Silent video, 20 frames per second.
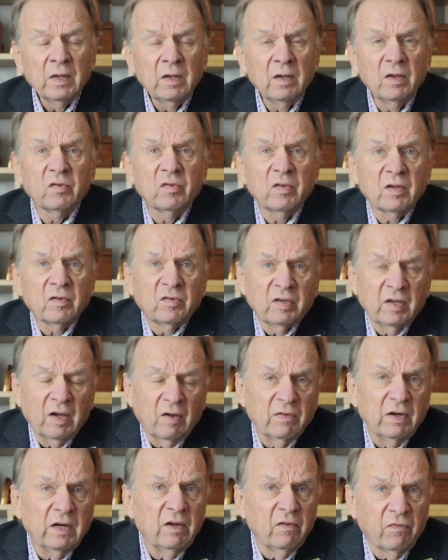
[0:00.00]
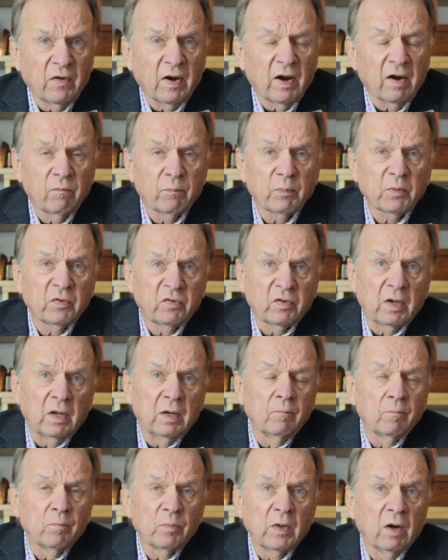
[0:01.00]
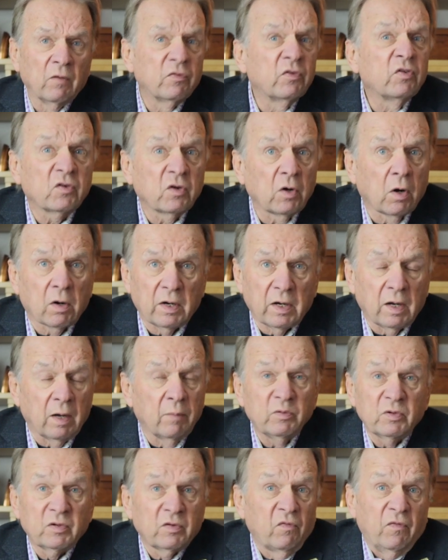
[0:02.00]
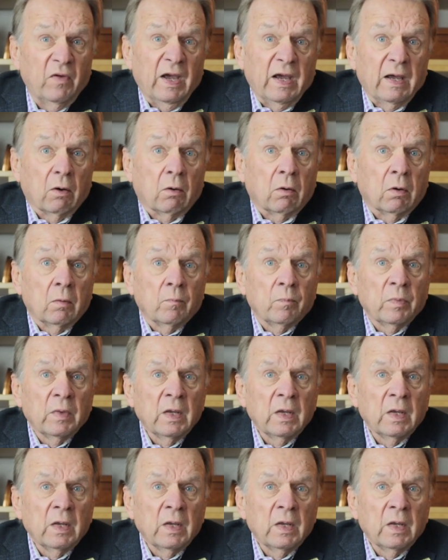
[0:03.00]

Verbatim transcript: is that seventy-five percent of startups fail.